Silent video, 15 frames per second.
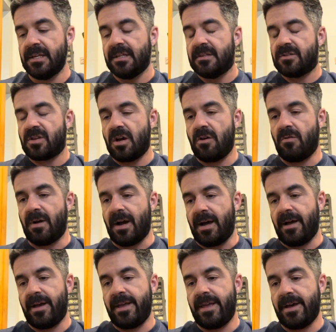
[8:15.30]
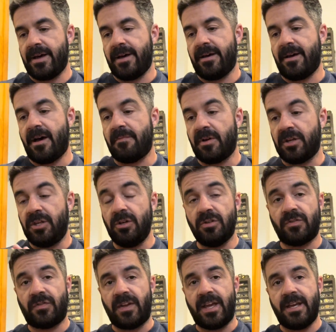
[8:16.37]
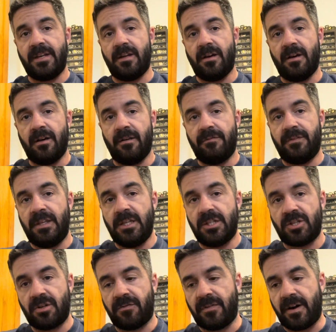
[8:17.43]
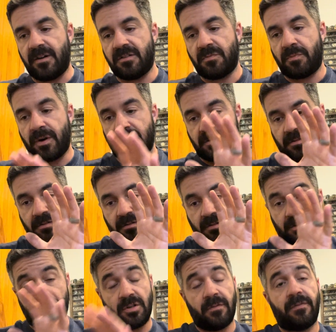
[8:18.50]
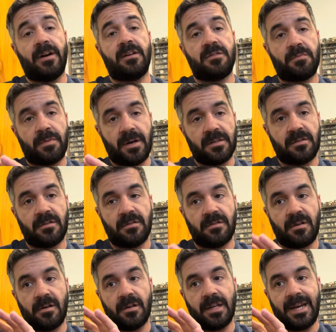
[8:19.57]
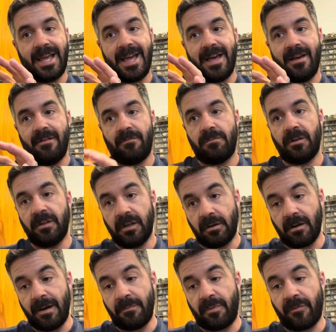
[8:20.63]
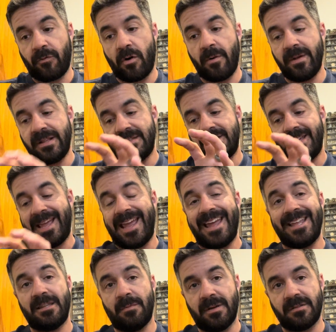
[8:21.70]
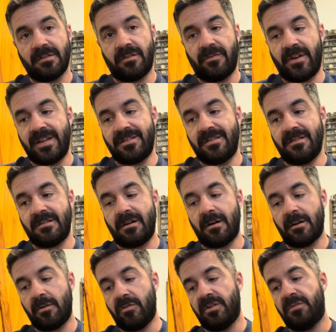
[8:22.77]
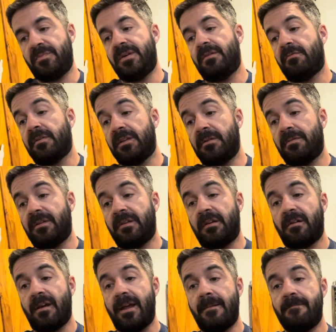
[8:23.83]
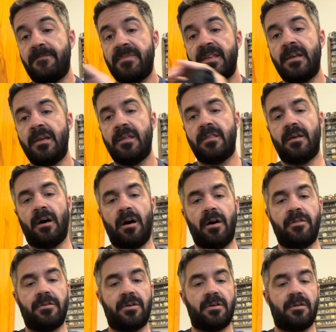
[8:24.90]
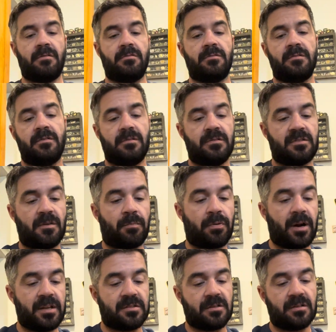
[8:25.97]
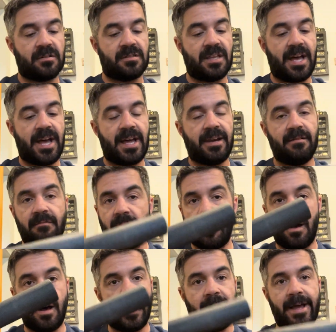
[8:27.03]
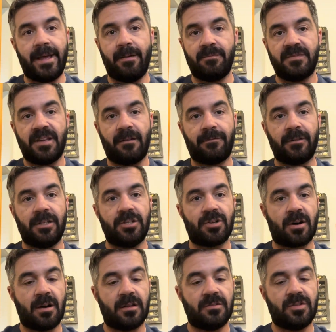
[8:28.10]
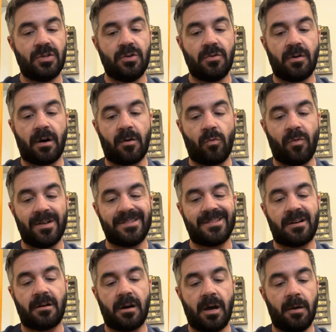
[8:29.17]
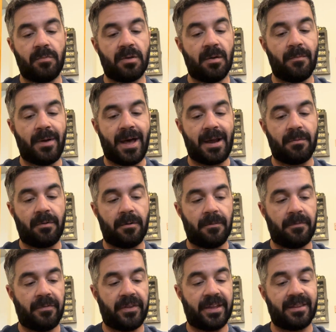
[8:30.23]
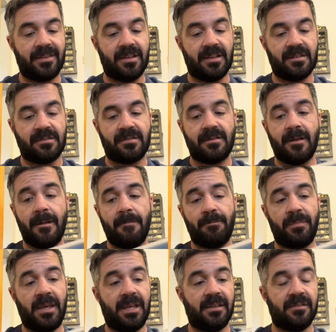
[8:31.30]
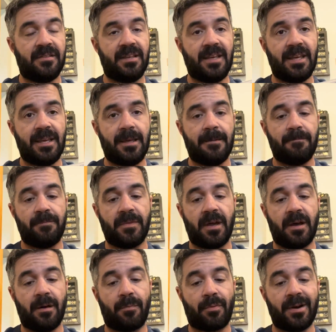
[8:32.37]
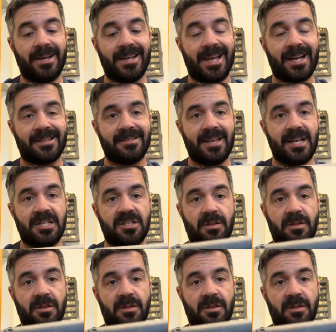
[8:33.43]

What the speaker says: So I'm a huge fan of the Surefire suppressors. The Surefire suppressors are going to have really great performance, and the muzzle devices are going to be really great. The other suppressors that I am definitely drawn to are ones that are hub compatible, like this B&T Print XH.